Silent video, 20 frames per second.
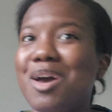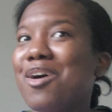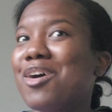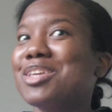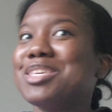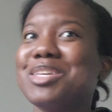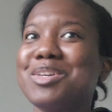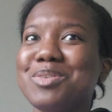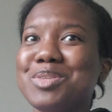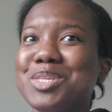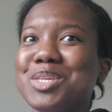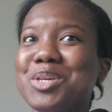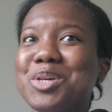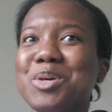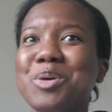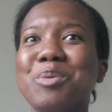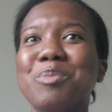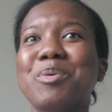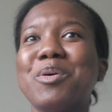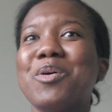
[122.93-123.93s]
on
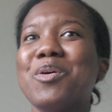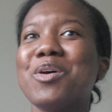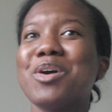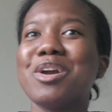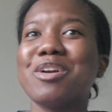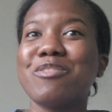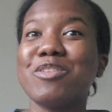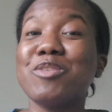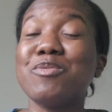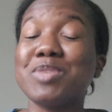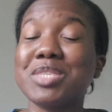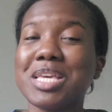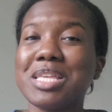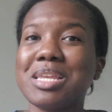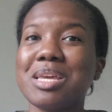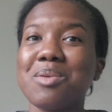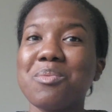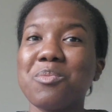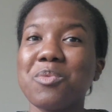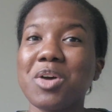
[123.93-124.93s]
YouTube or you've seen
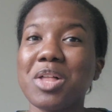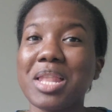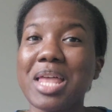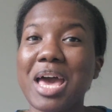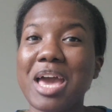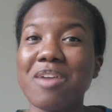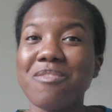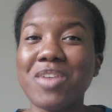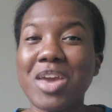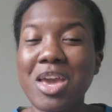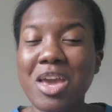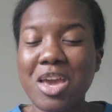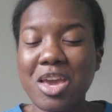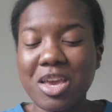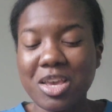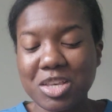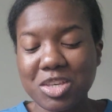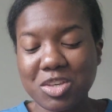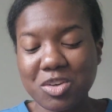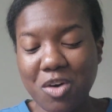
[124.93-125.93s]
it in real life,
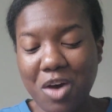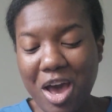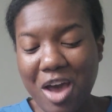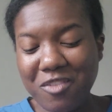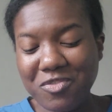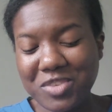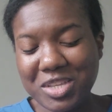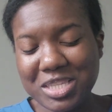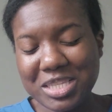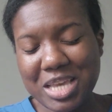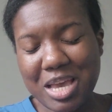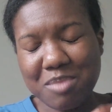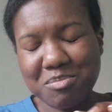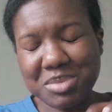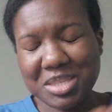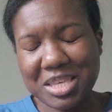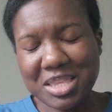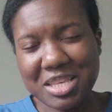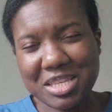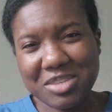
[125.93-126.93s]
you'll
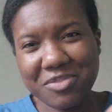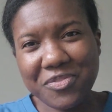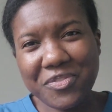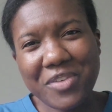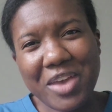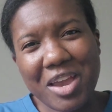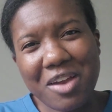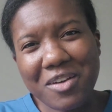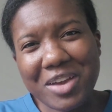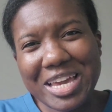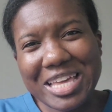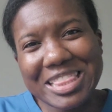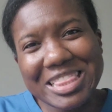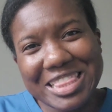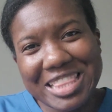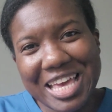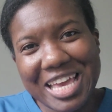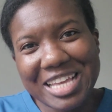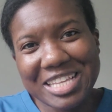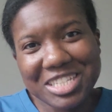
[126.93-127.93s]
oftentimes see this very
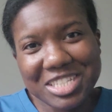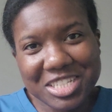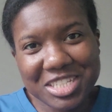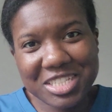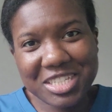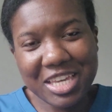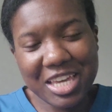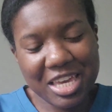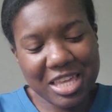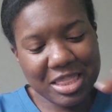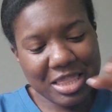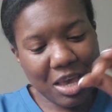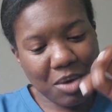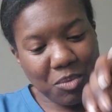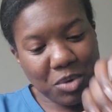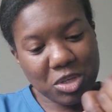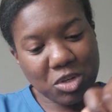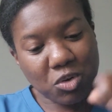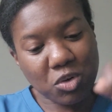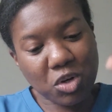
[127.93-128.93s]
thin sheet that
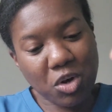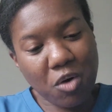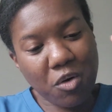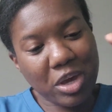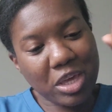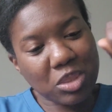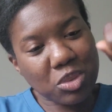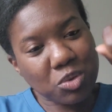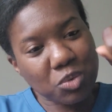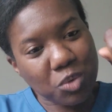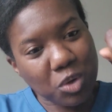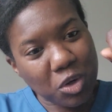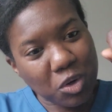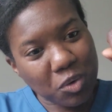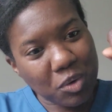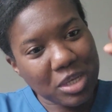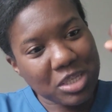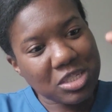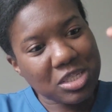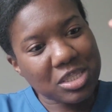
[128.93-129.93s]
when you're going
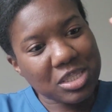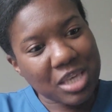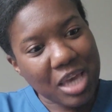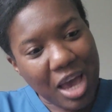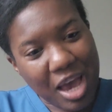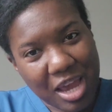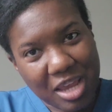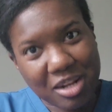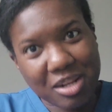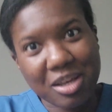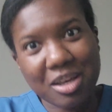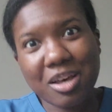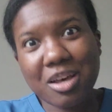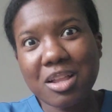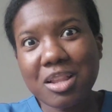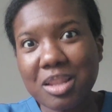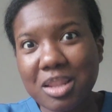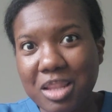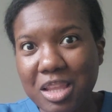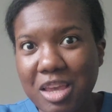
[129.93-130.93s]
through, it just kind
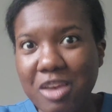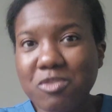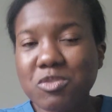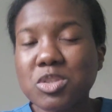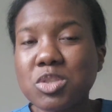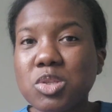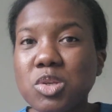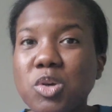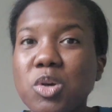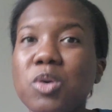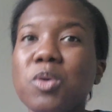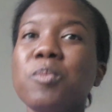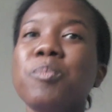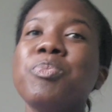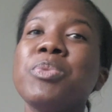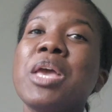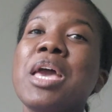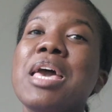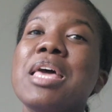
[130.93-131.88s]
of lifts through.